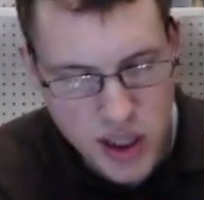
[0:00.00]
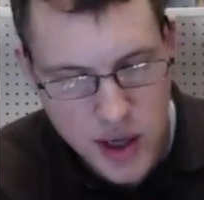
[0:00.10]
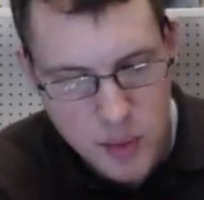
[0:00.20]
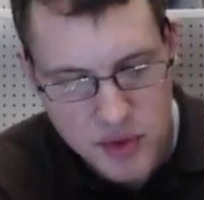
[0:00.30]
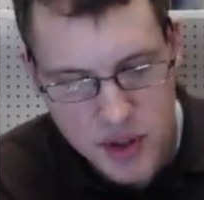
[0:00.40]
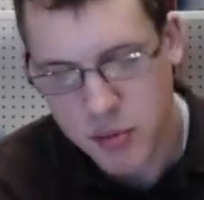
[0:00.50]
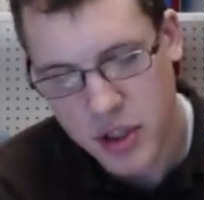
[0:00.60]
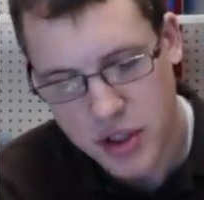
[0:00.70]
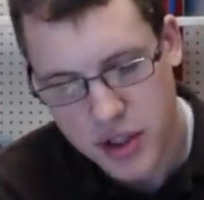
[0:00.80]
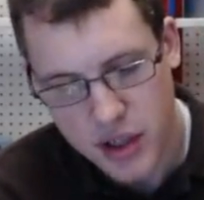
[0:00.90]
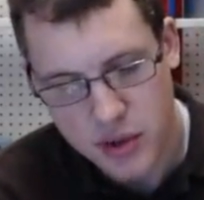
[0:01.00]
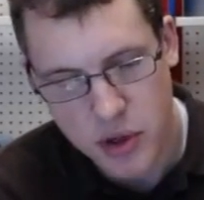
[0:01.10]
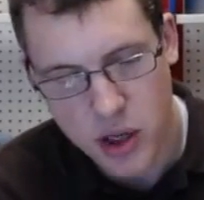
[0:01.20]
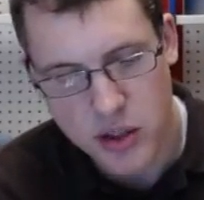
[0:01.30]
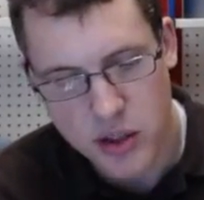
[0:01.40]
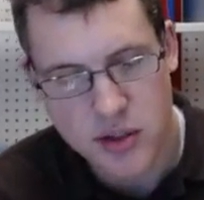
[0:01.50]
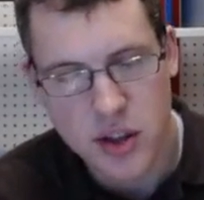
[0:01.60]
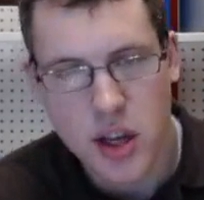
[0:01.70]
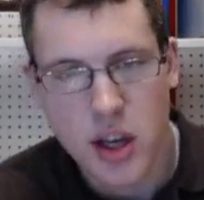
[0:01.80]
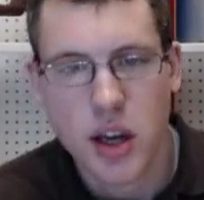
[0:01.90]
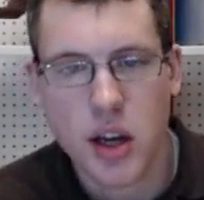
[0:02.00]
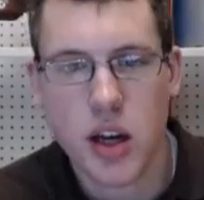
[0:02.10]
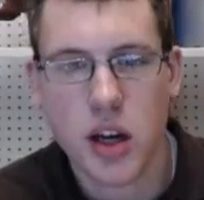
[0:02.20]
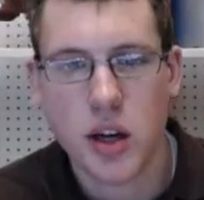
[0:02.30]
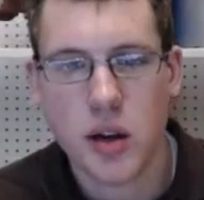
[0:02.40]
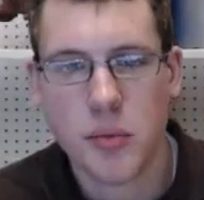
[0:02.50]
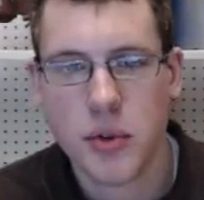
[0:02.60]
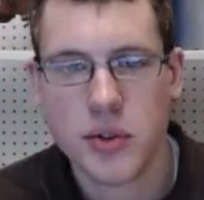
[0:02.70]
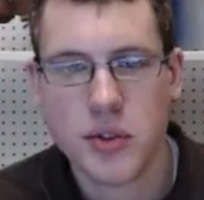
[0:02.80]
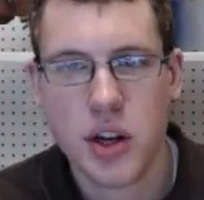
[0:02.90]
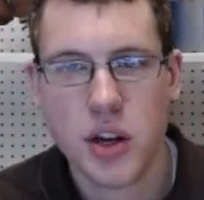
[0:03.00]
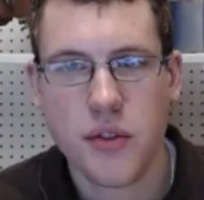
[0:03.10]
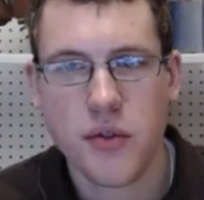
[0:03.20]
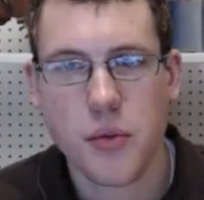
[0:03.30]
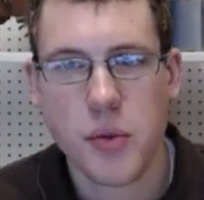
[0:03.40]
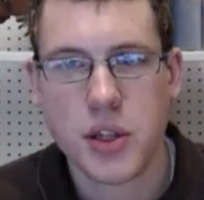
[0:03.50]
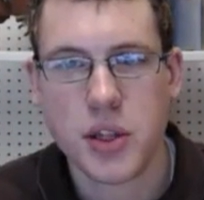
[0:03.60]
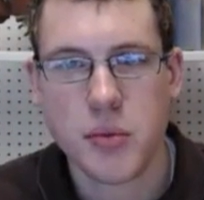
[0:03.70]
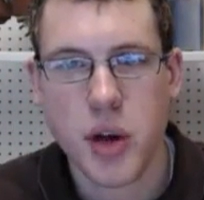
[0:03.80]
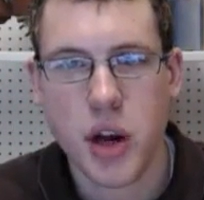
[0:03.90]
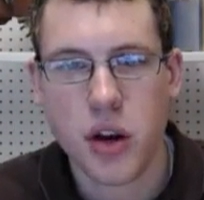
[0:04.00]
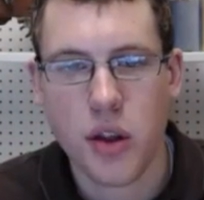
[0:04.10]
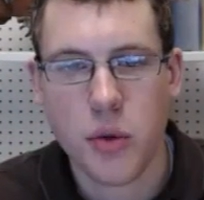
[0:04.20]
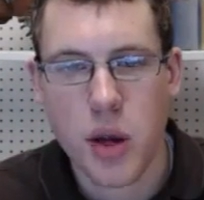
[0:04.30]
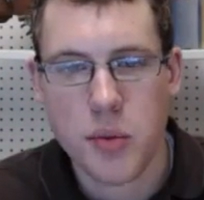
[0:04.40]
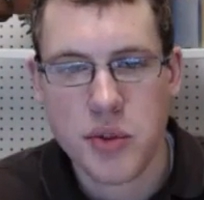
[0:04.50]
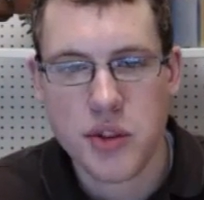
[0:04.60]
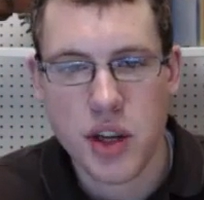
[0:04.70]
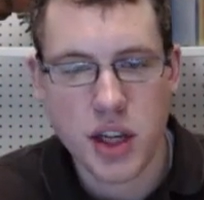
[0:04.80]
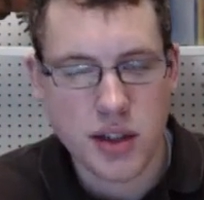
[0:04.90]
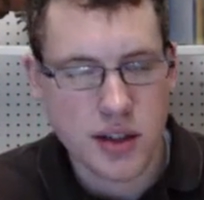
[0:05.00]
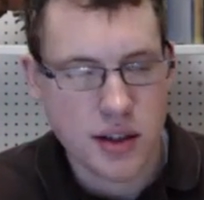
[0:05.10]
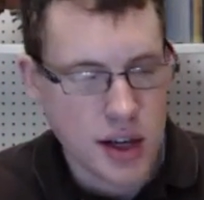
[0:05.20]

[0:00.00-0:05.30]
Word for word: in-depth, did a bunch of test parts. There's a ton of information about it on the website.